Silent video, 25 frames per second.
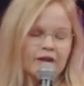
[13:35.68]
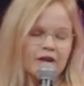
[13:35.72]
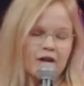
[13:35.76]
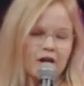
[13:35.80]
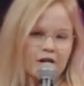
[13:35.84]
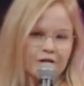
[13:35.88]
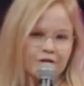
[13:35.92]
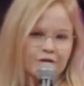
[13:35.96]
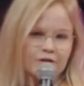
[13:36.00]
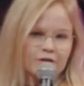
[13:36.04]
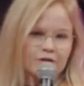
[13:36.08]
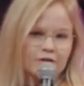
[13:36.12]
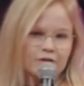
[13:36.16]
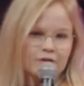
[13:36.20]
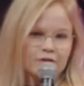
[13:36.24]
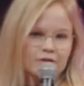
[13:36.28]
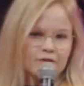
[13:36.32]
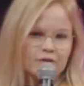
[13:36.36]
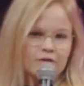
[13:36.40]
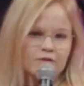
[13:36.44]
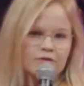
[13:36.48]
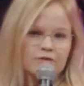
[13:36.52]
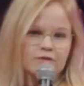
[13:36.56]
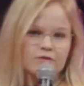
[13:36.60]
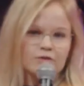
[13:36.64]
other
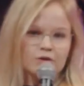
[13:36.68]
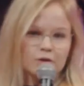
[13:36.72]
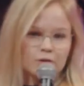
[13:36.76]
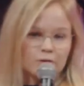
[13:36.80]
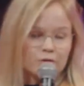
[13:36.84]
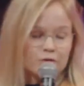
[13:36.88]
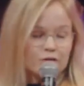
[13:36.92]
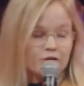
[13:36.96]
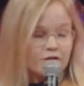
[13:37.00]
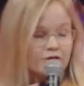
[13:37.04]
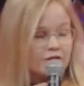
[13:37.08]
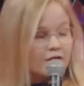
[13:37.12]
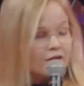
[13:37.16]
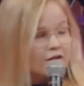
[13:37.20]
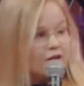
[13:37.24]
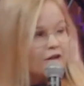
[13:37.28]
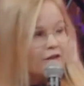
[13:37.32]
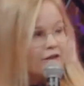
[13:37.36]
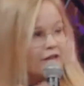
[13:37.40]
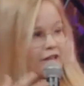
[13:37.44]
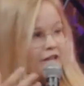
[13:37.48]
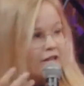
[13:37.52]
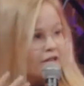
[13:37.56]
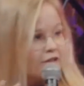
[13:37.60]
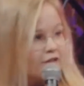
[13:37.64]
solutions that are
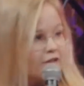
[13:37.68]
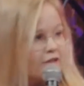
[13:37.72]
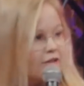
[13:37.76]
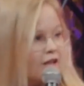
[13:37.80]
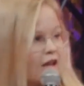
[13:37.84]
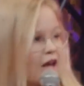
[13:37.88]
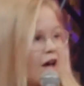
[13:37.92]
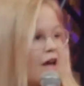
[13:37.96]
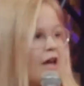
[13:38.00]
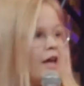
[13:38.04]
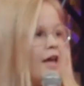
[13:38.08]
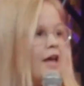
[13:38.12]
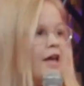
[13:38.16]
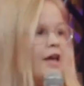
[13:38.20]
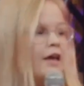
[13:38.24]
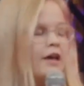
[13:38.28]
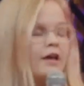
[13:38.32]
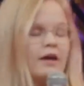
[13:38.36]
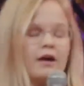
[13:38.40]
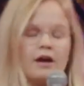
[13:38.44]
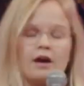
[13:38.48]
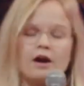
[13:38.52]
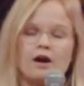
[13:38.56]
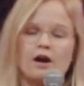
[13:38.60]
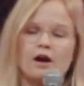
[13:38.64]
needed, like
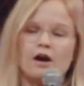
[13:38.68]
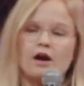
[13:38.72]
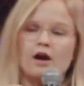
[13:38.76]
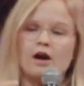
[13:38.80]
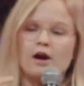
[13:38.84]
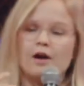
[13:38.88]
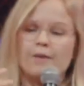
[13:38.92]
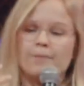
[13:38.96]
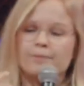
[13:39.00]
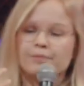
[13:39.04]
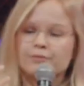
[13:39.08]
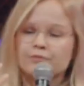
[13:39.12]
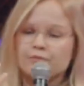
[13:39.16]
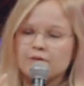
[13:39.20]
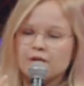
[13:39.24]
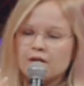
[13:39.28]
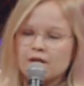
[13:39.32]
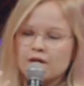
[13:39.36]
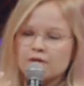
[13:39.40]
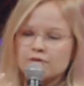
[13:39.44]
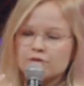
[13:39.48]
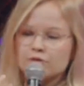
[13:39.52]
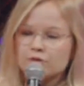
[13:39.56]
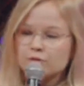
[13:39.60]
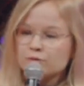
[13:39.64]

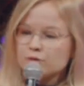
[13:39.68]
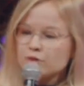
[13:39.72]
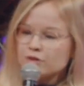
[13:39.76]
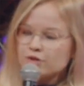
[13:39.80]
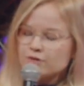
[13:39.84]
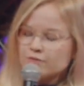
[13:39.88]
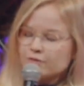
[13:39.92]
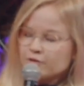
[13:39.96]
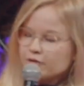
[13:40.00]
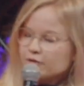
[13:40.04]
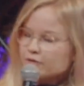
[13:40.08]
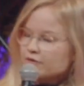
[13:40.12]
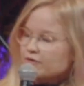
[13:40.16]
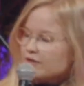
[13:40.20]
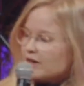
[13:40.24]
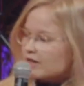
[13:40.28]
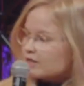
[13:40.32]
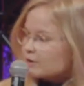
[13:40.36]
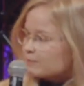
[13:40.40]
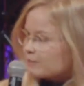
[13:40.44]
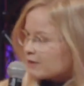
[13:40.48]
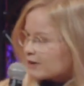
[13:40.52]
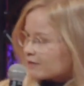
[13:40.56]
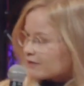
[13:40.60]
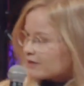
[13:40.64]
tools for
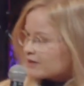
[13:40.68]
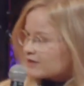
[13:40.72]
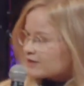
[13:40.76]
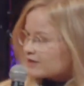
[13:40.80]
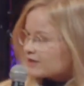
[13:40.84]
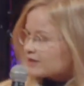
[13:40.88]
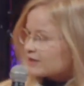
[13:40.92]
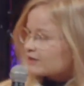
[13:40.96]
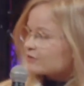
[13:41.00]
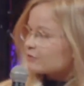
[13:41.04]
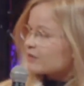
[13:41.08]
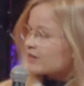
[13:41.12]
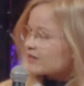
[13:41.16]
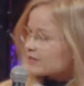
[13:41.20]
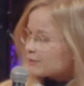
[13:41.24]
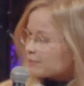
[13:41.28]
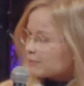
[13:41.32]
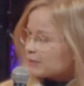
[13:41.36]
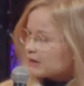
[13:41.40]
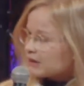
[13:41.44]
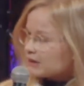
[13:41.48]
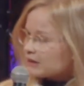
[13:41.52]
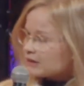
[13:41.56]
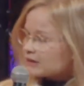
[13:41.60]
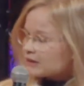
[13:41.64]
transparency,
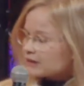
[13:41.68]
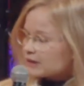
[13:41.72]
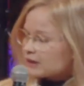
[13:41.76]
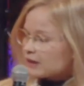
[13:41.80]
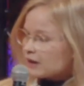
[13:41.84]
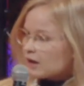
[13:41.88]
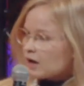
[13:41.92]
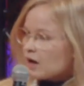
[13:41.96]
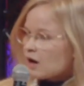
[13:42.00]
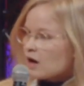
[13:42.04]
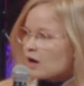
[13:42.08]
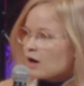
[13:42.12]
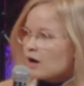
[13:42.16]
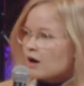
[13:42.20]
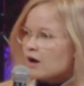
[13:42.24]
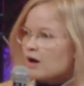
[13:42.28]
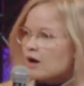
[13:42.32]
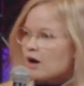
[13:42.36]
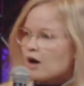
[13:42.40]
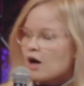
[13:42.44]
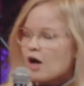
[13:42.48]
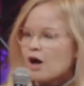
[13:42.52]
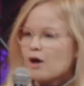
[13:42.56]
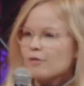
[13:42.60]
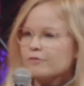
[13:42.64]
traceability,
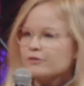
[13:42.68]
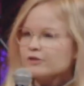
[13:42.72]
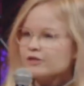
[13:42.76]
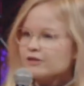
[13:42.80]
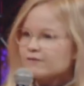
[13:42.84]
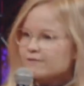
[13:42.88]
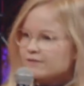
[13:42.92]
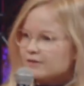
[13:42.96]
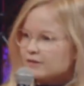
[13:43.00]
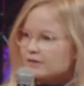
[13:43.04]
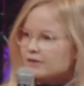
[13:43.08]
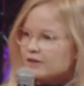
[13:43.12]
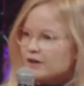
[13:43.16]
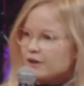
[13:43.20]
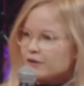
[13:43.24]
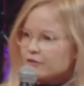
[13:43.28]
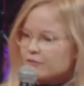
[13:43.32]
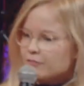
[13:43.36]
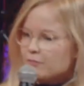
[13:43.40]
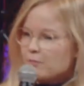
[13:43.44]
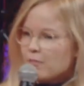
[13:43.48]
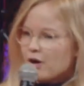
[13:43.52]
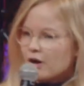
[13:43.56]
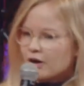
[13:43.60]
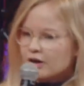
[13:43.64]
different kind of
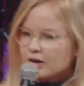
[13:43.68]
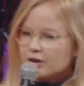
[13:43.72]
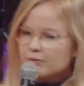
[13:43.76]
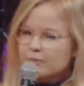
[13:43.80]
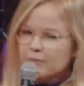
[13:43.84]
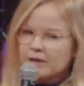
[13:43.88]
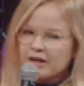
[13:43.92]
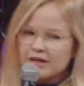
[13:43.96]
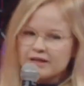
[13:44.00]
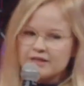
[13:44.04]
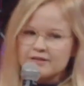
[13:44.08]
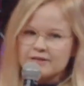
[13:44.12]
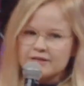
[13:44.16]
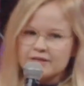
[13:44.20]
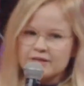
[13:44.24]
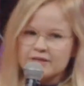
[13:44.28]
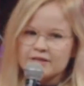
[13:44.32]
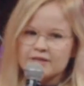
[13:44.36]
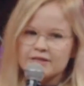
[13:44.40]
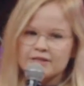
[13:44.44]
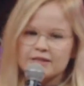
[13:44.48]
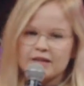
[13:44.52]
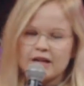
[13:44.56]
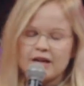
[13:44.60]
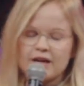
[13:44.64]

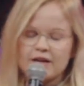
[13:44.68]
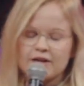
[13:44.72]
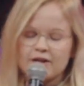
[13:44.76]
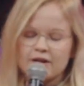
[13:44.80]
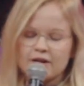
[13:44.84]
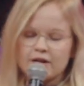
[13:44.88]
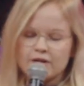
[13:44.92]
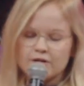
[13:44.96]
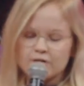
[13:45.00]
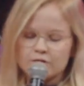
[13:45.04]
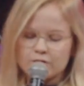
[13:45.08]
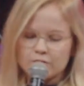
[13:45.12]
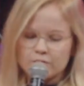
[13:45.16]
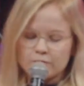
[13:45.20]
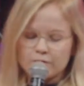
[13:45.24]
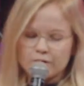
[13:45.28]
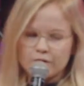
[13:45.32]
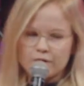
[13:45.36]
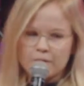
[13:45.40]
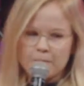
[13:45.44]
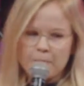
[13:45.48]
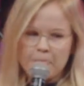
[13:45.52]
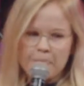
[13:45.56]
marketplaces, and so on.